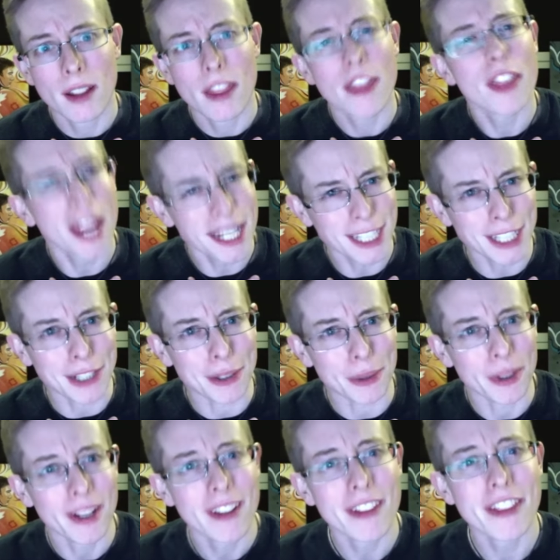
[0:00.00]
Thank
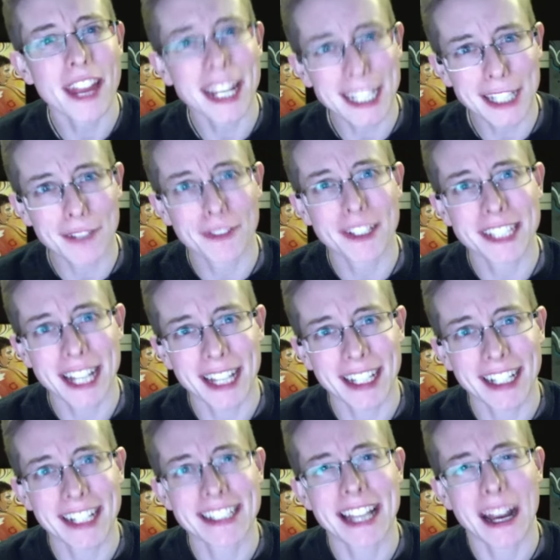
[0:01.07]
you. Thank you for
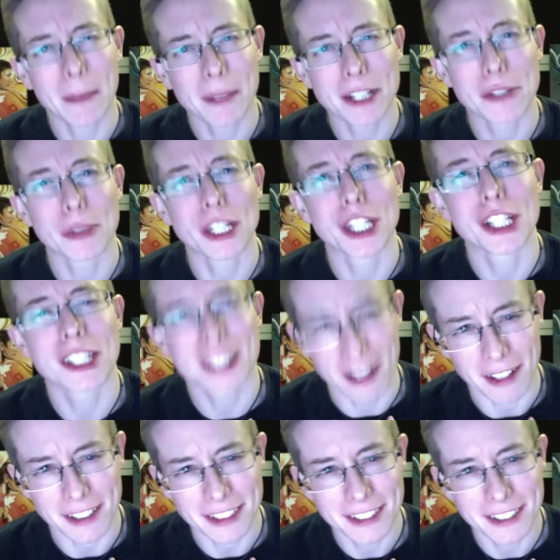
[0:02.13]
telling us how much we suck.